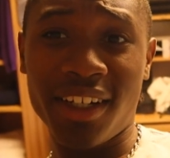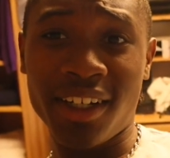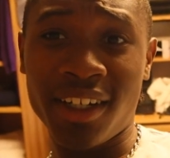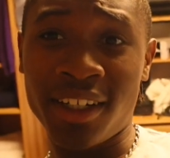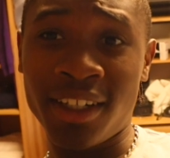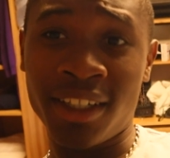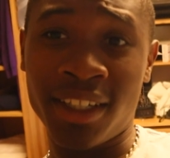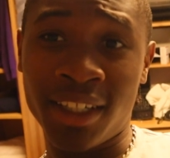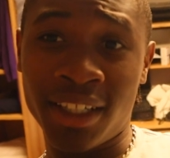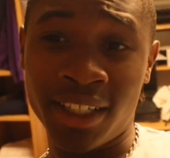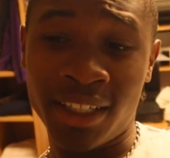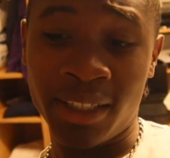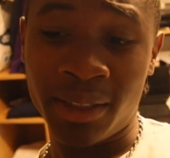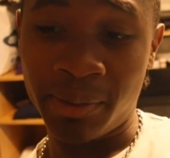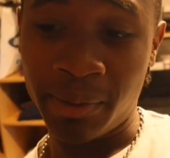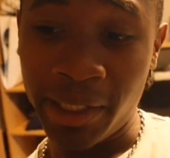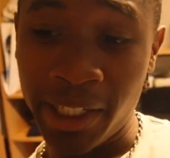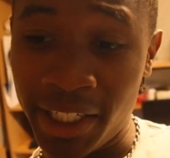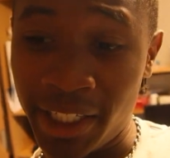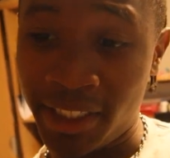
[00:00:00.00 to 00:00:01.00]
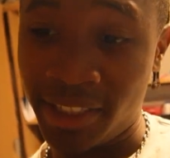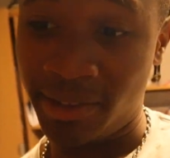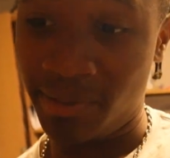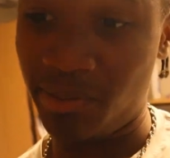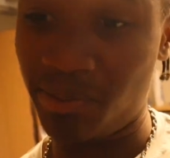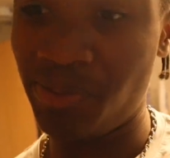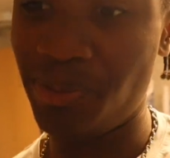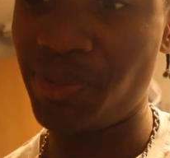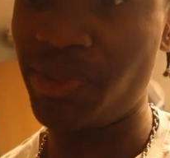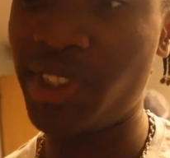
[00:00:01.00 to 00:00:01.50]
Man,
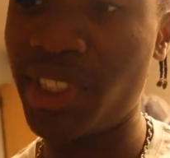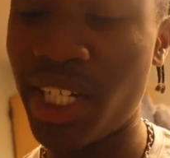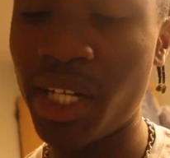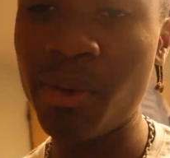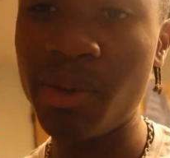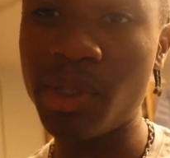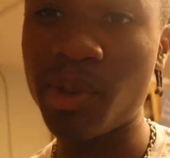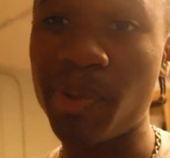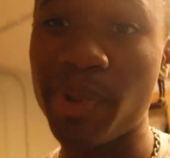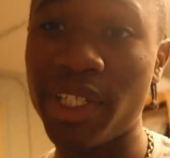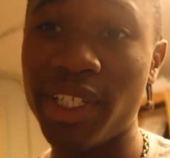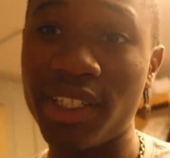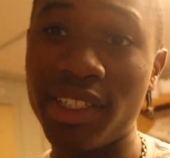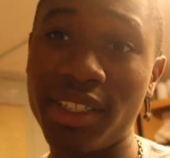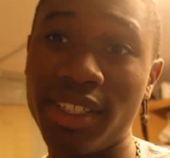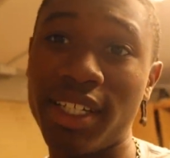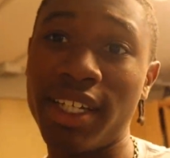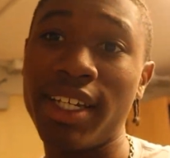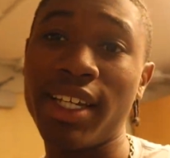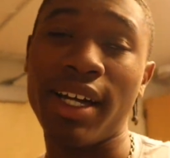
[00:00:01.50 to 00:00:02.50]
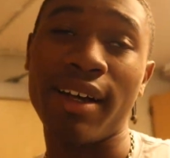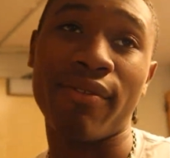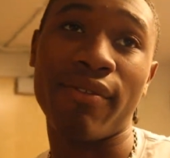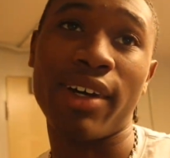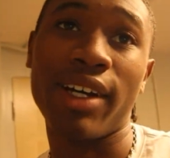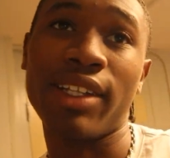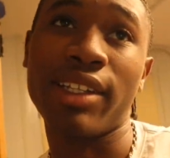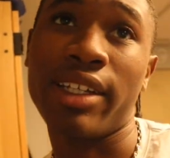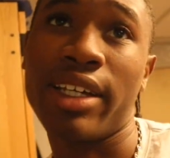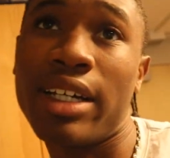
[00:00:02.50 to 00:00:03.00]
today was a pretty good day. I
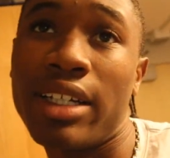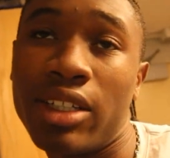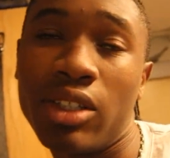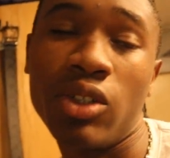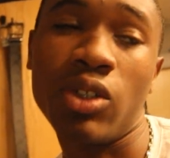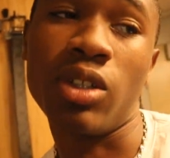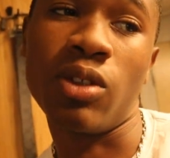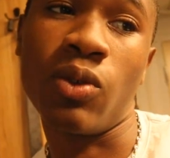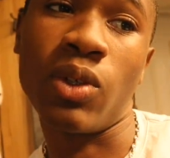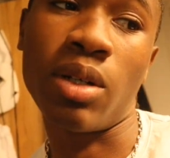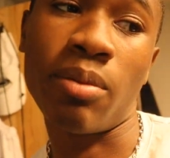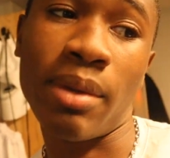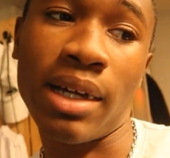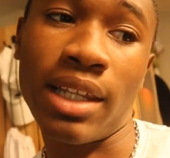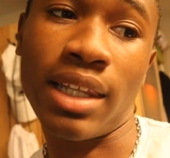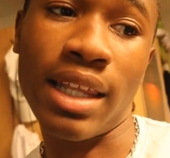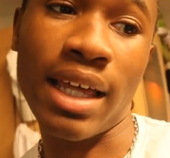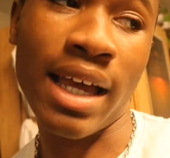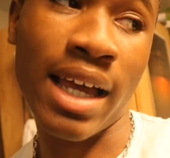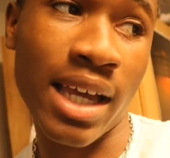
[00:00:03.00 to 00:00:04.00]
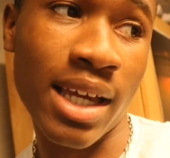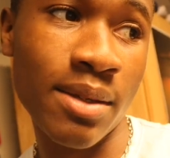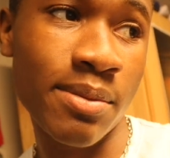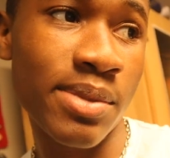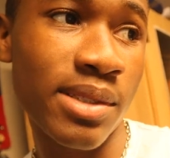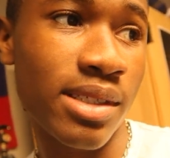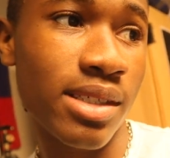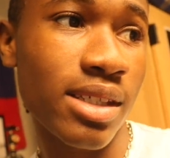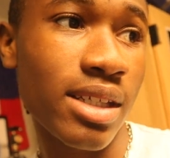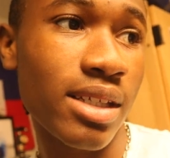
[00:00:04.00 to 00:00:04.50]
finally got to go to one of my
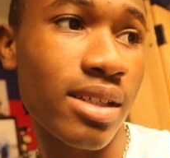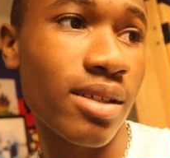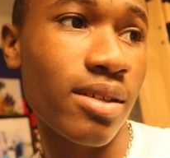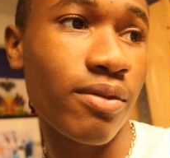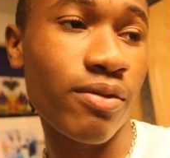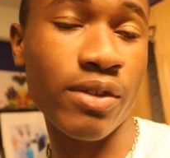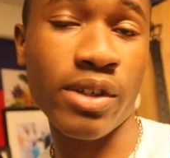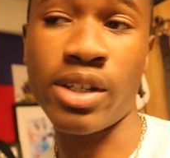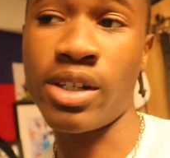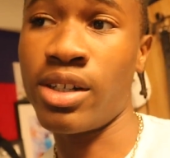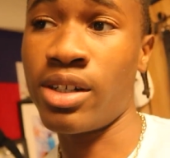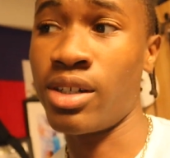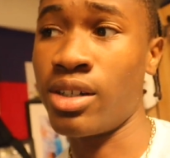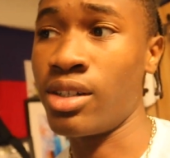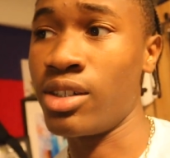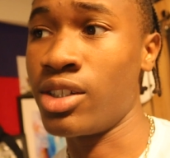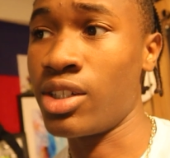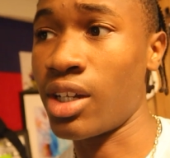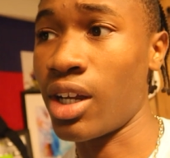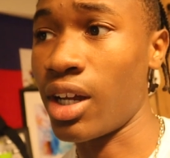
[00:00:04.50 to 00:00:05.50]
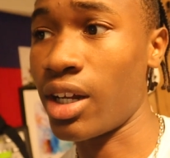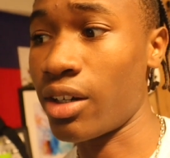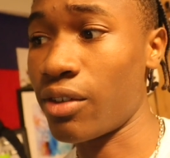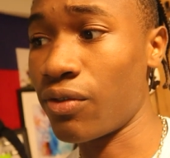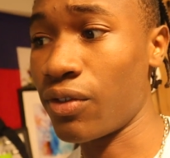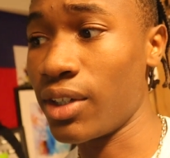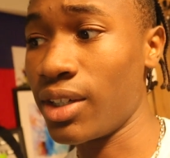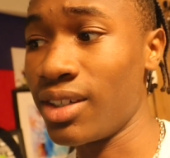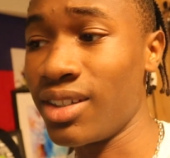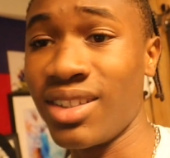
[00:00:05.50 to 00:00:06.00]
labs for
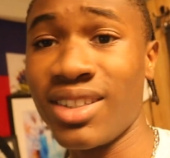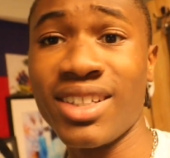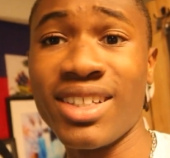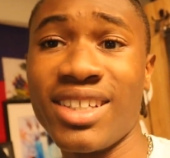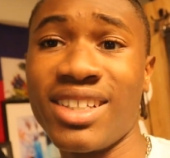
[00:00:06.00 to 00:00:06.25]
geography.